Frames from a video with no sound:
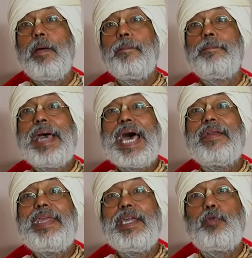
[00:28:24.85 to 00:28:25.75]

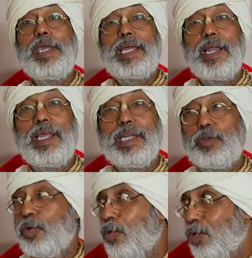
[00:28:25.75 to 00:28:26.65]
marry quickly,
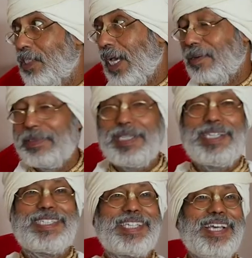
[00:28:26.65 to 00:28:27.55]
to do
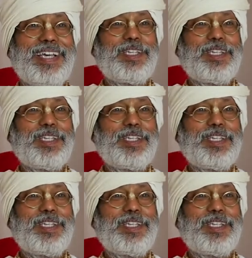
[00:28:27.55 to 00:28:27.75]
service.